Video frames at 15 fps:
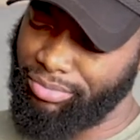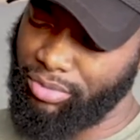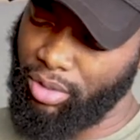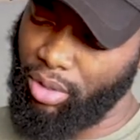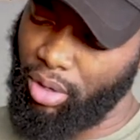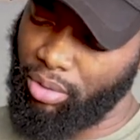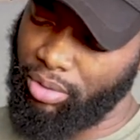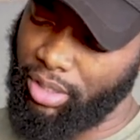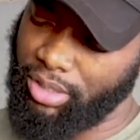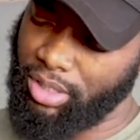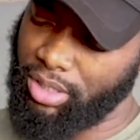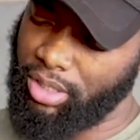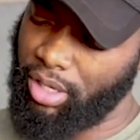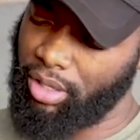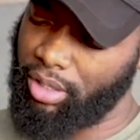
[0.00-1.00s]
You don't
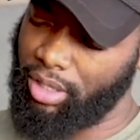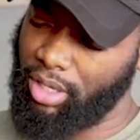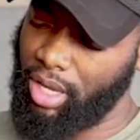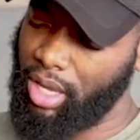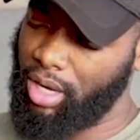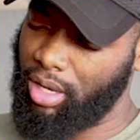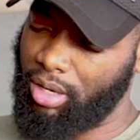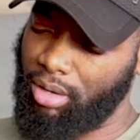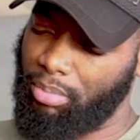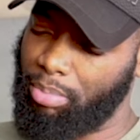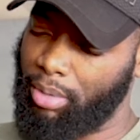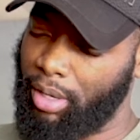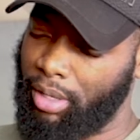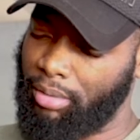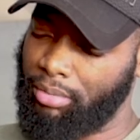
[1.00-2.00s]
necessarily need it,
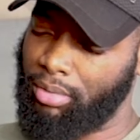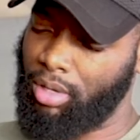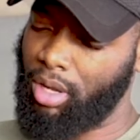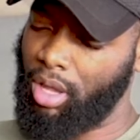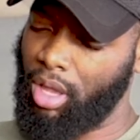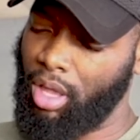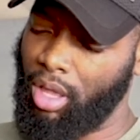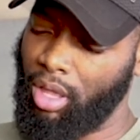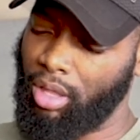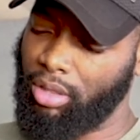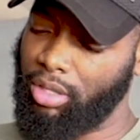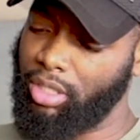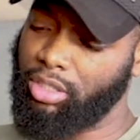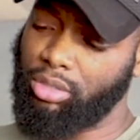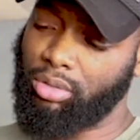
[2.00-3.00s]
but
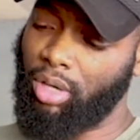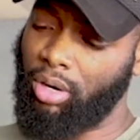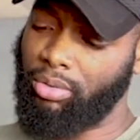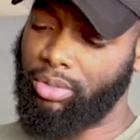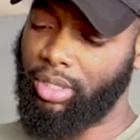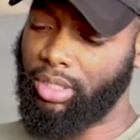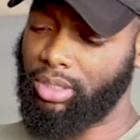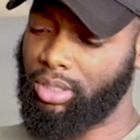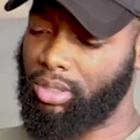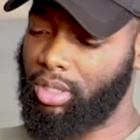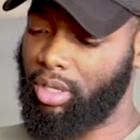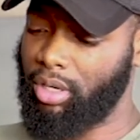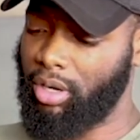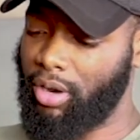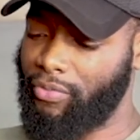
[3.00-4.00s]
this drone does
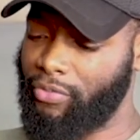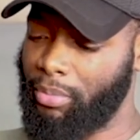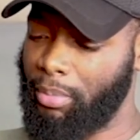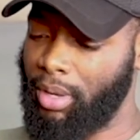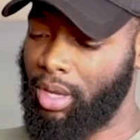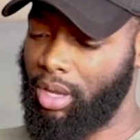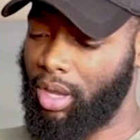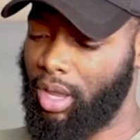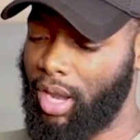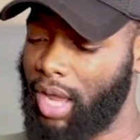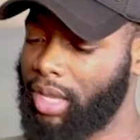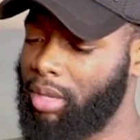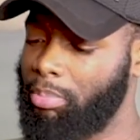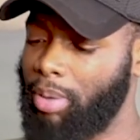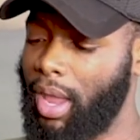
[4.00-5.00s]
good enough for me, and I
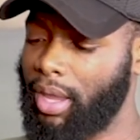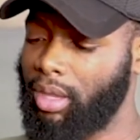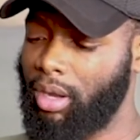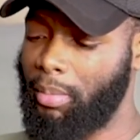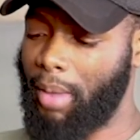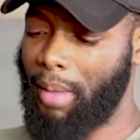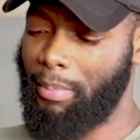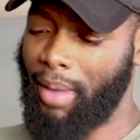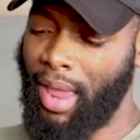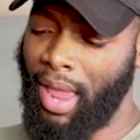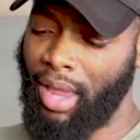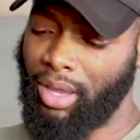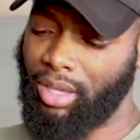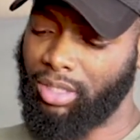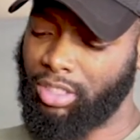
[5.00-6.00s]
can pack it in my
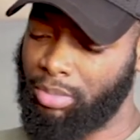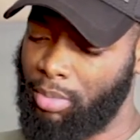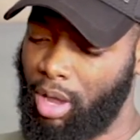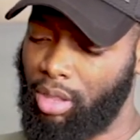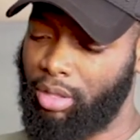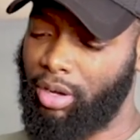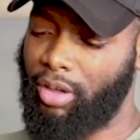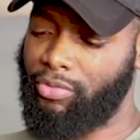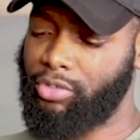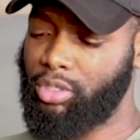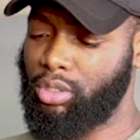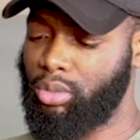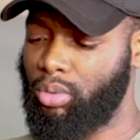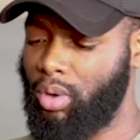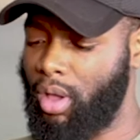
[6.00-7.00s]
bag. It's small enough
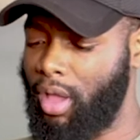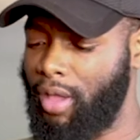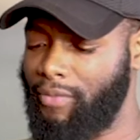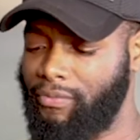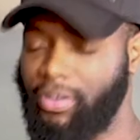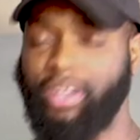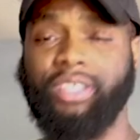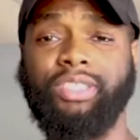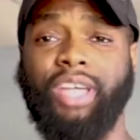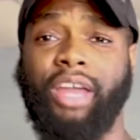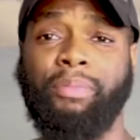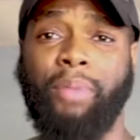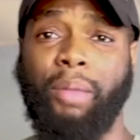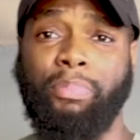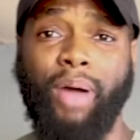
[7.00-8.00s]
to fit inside
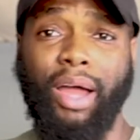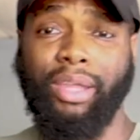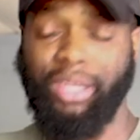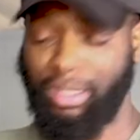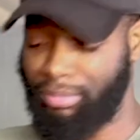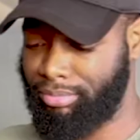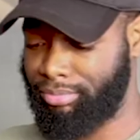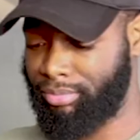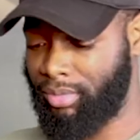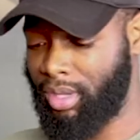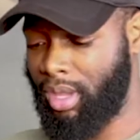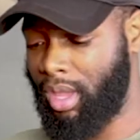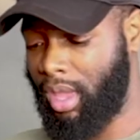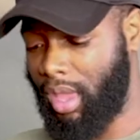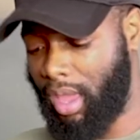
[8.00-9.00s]
of my pocket,
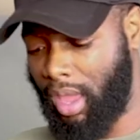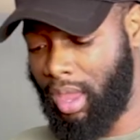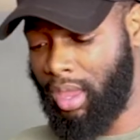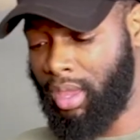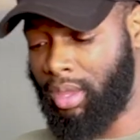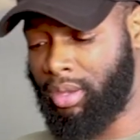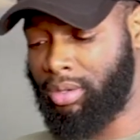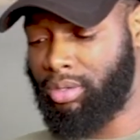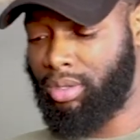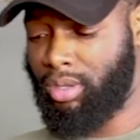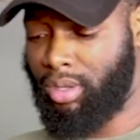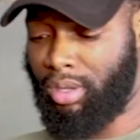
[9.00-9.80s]
and